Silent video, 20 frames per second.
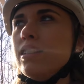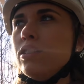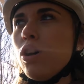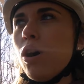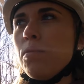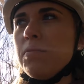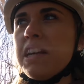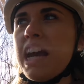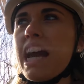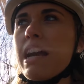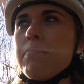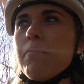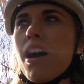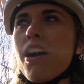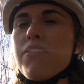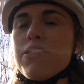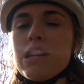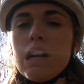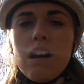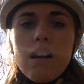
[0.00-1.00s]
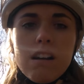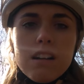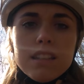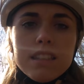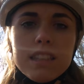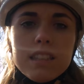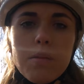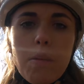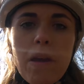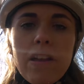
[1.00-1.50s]
Tom came over and I
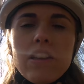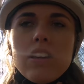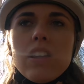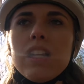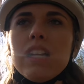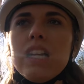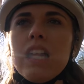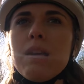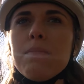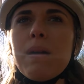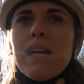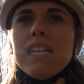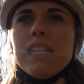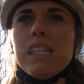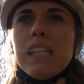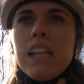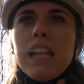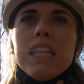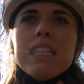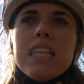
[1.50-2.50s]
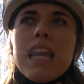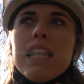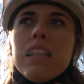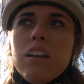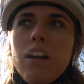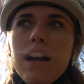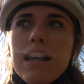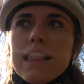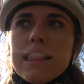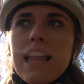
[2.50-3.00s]
asked his opinion, and he basically
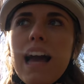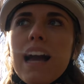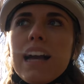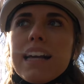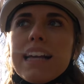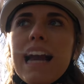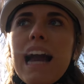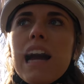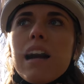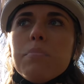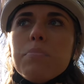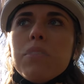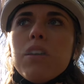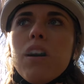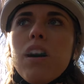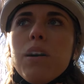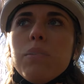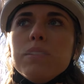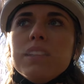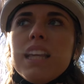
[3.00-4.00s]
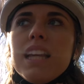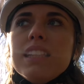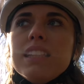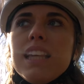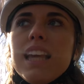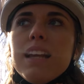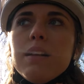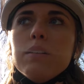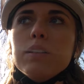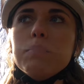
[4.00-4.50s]
said like that gap that I was
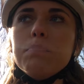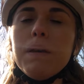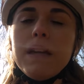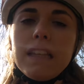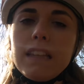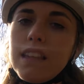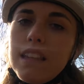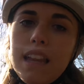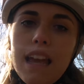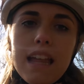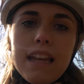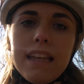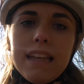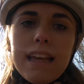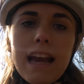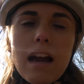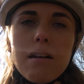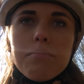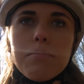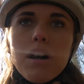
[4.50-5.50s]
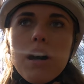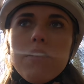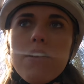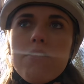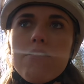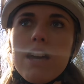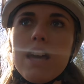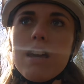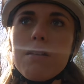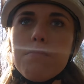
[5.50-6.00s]
hitting was bigger than any gap that I've
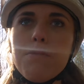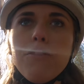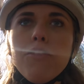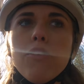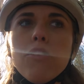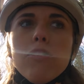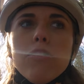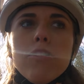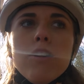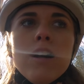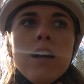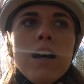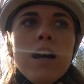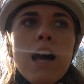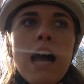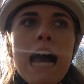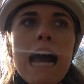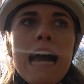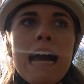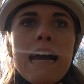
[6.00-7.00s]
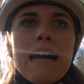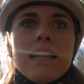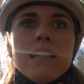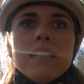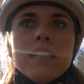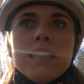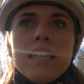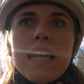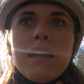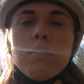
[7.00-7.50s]
ever hit before,
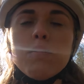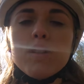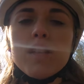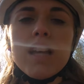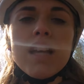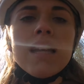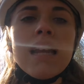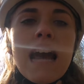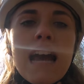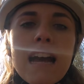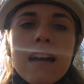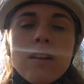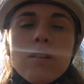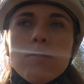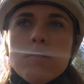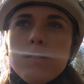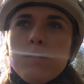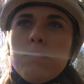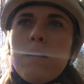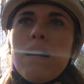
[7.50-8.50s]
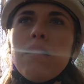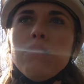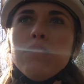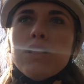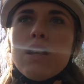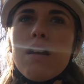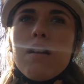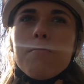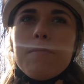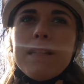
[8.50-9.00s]
and it was at an angle as well,
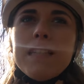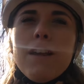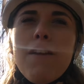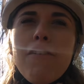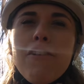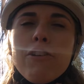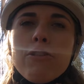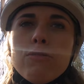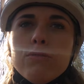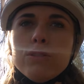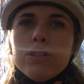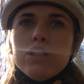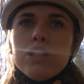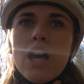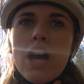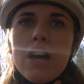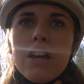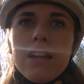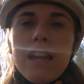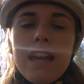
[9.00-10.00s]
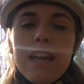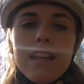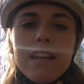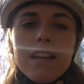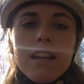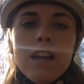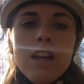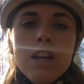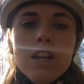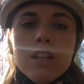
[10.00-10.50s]
so it would be difficult to turn
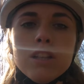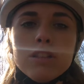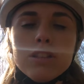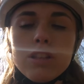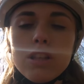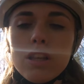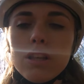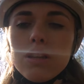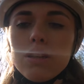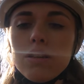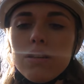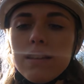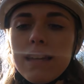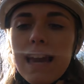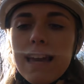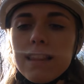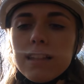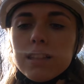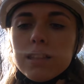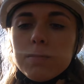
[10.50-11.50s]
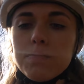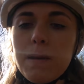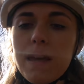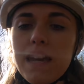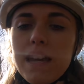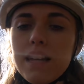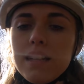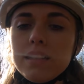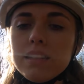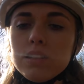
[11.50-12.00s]
in to get the
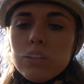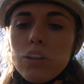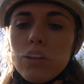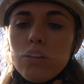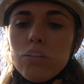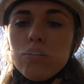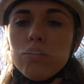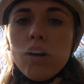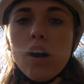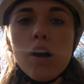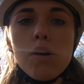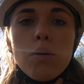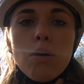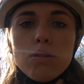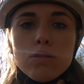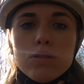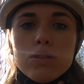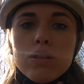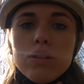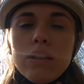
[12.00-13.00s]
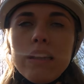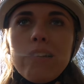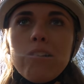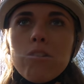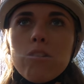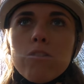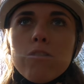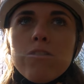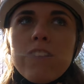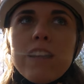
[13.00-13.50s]
speed to go onto the
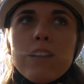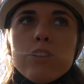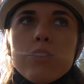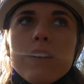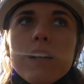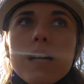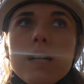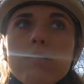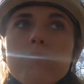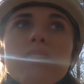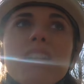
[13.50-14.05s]
on-off feature, and I